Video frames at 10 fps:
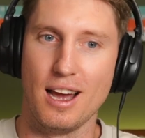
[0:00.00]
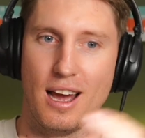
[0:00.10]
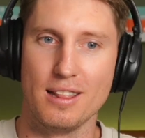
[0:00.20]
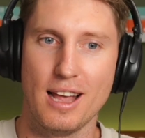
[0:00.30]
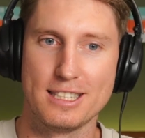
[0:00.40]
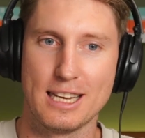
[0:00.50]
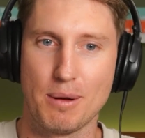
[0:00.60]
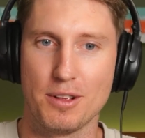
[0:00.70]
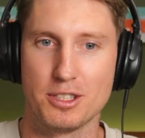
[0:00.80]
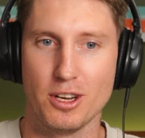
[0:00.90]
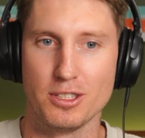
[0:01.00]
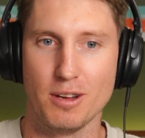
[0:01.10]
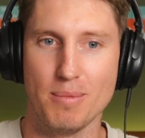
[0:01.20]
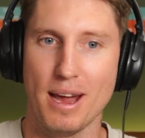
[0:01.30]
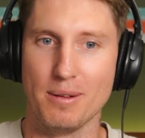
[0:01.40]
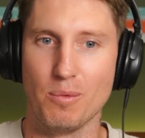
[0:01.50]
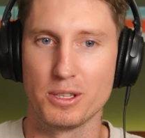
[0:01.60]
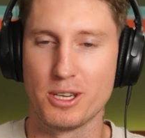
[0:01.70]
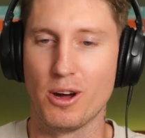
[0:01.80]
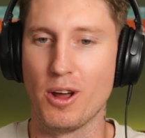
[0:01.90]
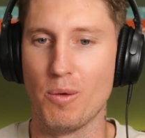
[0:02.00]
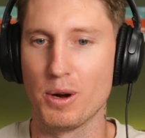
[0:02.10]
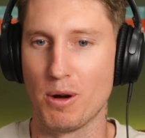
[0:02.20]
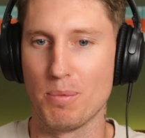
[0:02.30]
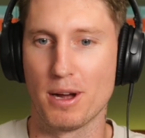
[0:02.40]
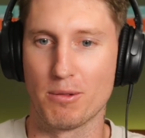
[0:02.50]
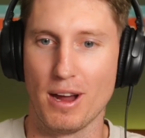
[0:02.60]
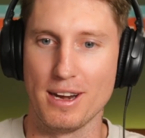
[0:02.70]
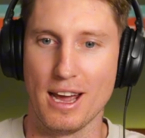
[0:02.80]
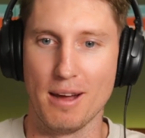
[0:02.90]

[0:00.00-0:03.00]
Last segment of the show. So, mate, what's going on? What do you want to plug right now?